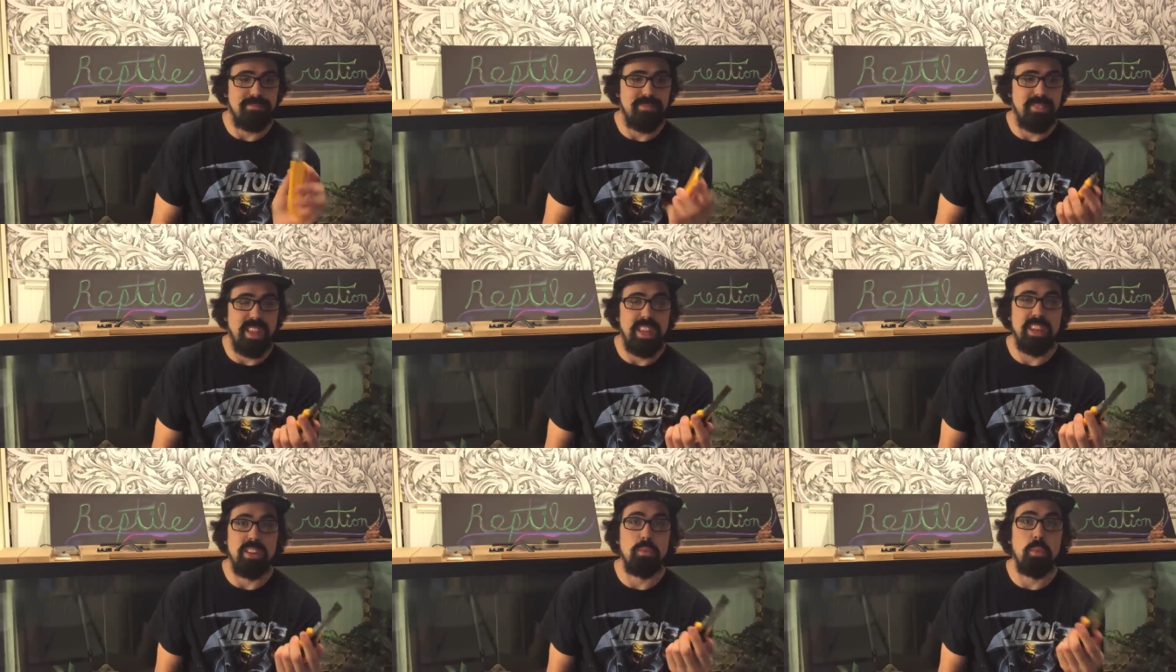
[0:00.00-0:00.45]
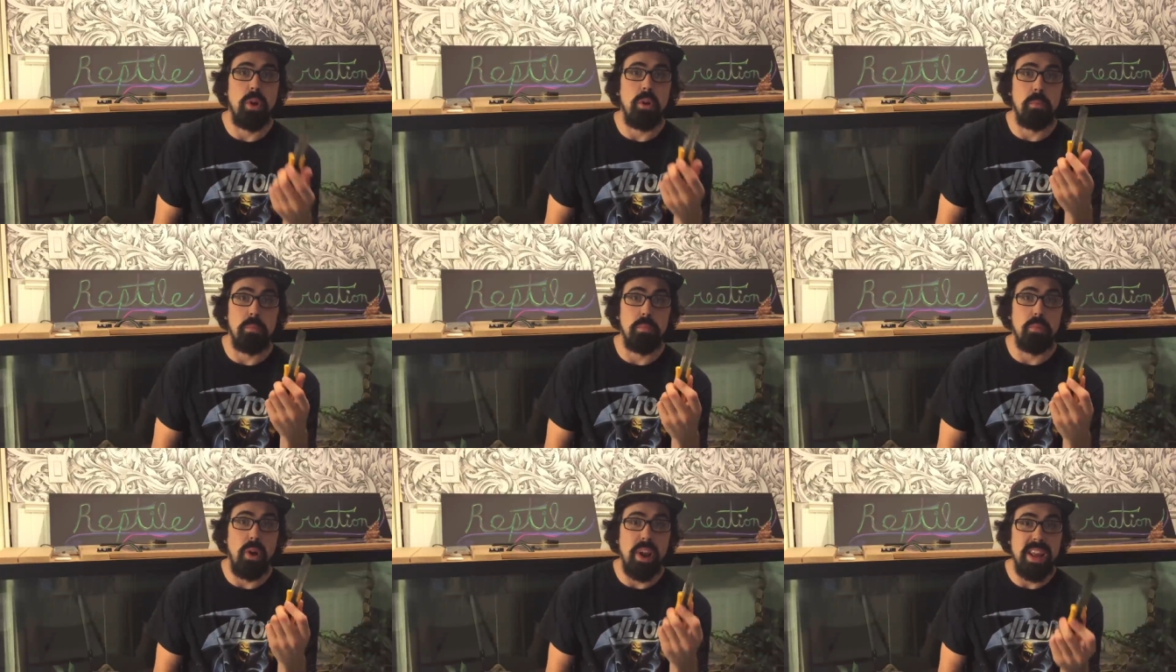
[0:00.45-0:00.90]
they will
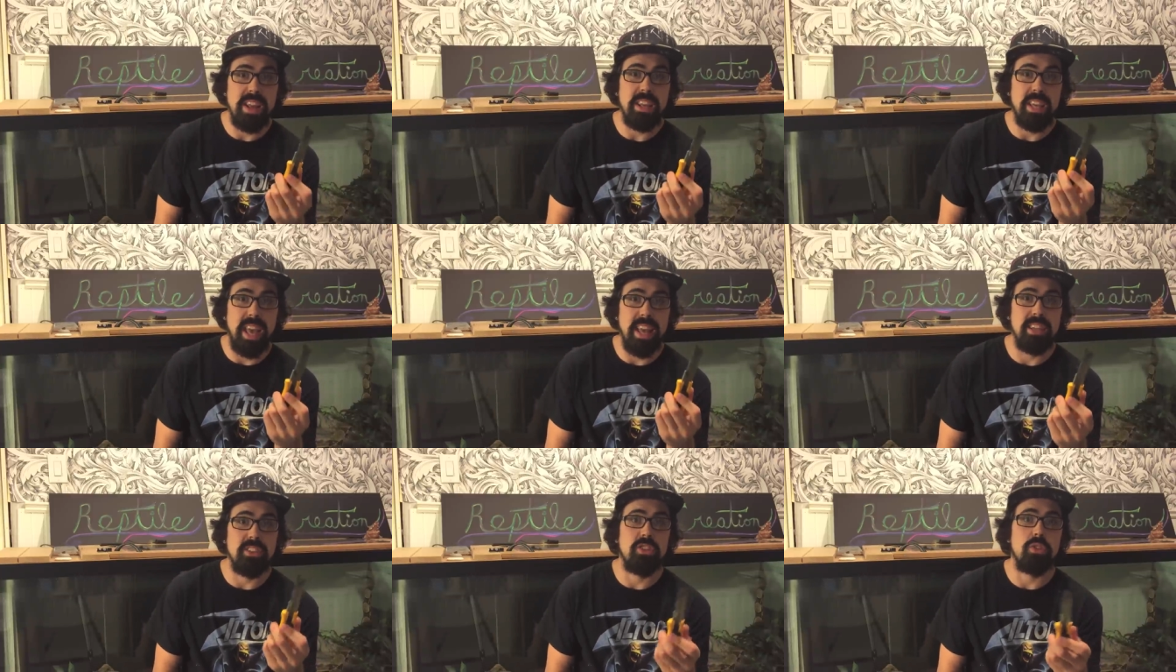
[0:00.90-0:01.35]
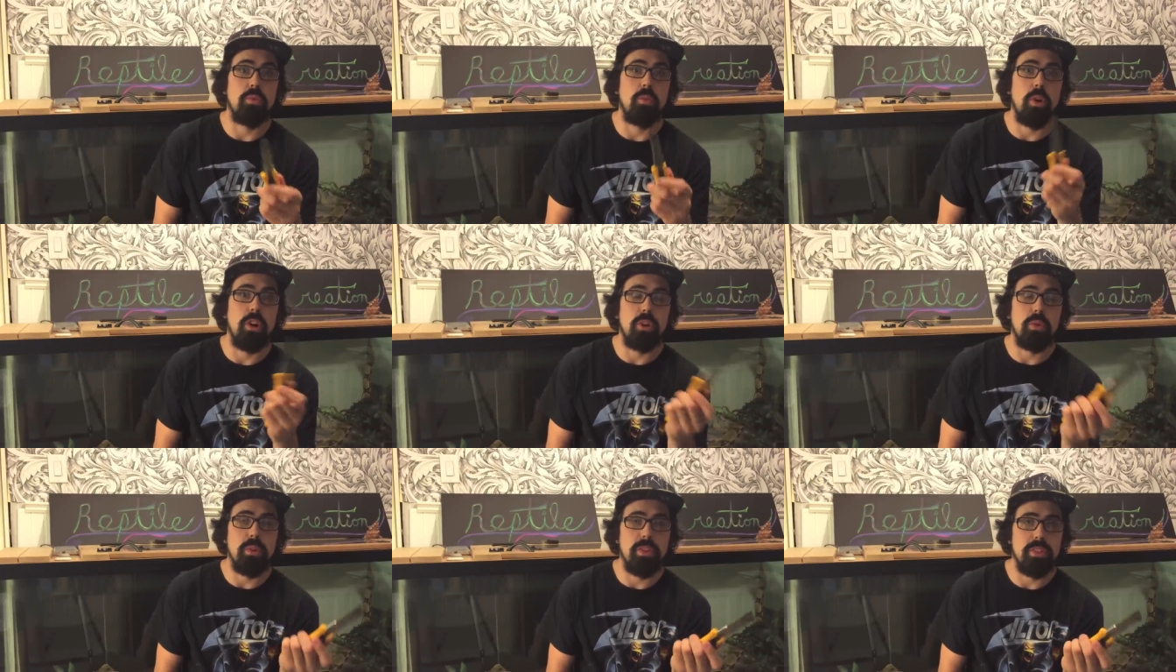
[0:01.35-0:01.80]
break as you
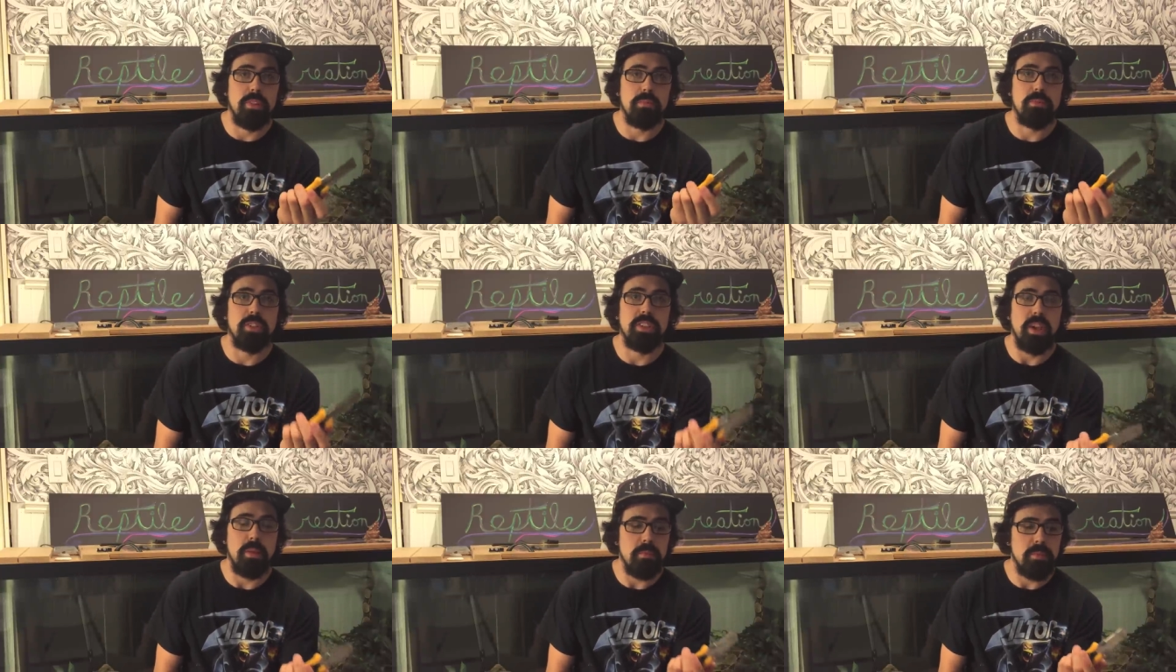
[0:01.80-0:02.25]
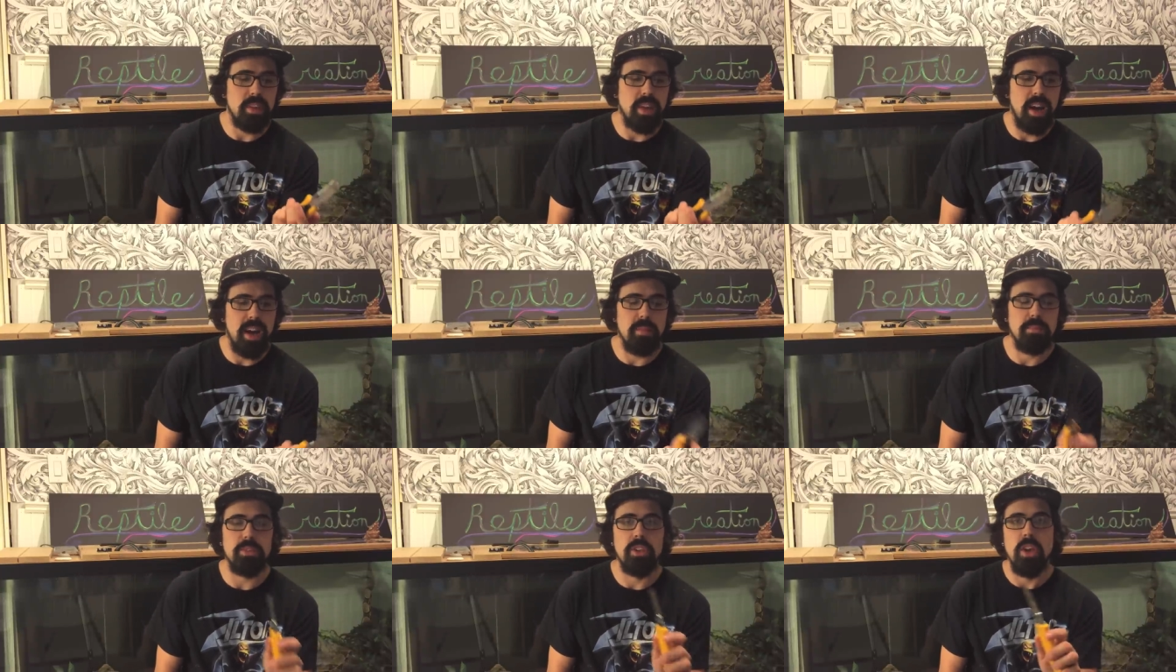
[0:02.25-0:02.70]
work with them
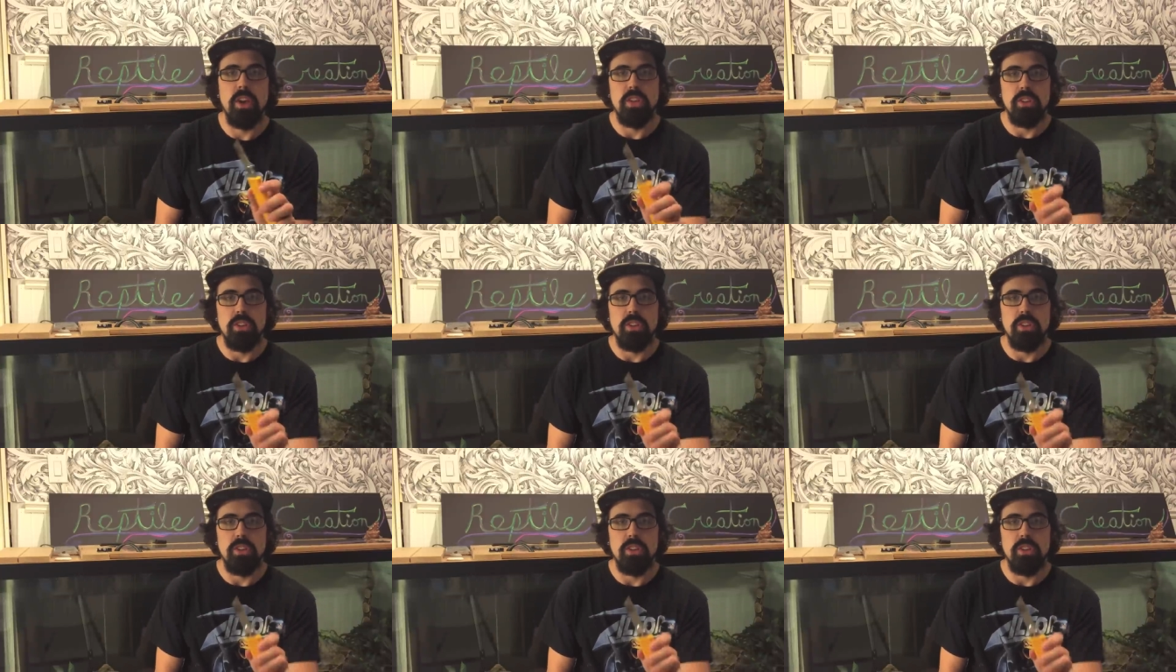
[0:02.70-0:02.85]
sometimes.